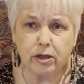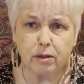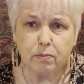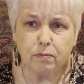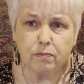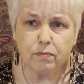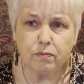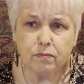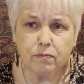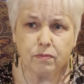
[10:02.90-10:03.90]
them.
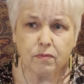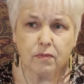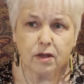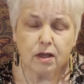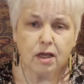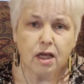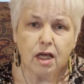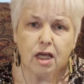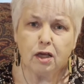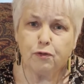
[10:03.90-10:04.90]

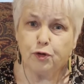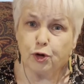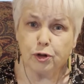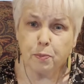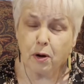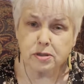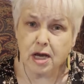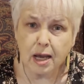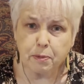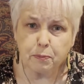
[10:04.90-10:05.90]
If you're the
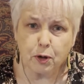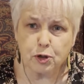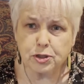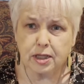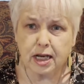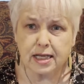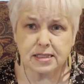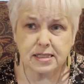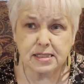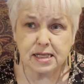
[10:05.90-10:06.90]
type of person that has
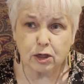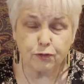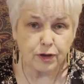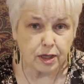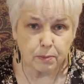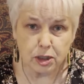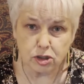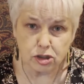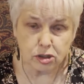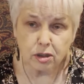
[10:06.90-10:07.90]
a
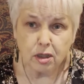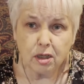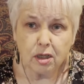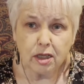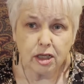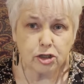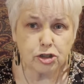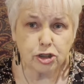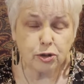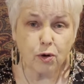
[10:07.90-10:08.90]
self-image
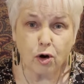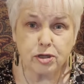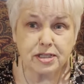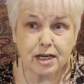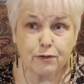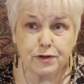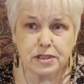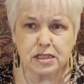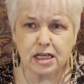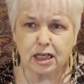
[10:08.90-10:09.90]
issue or
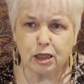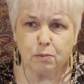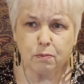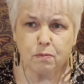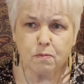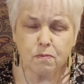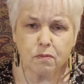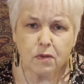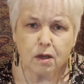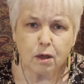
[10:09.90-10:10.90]
self-esteem,
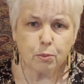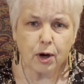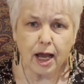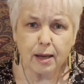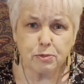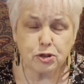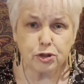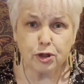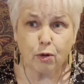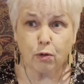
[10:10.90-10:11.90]
perhaps you
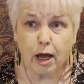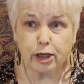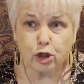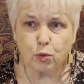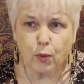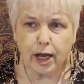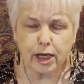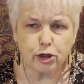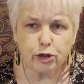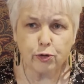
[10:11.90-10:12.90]
don't like your weight
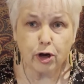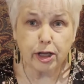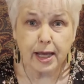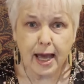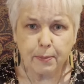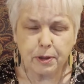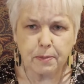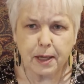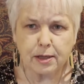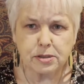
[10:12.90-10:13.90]
or you're unhappy
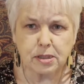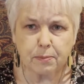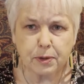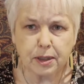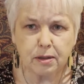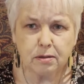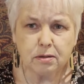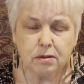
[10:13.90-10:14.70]
about something,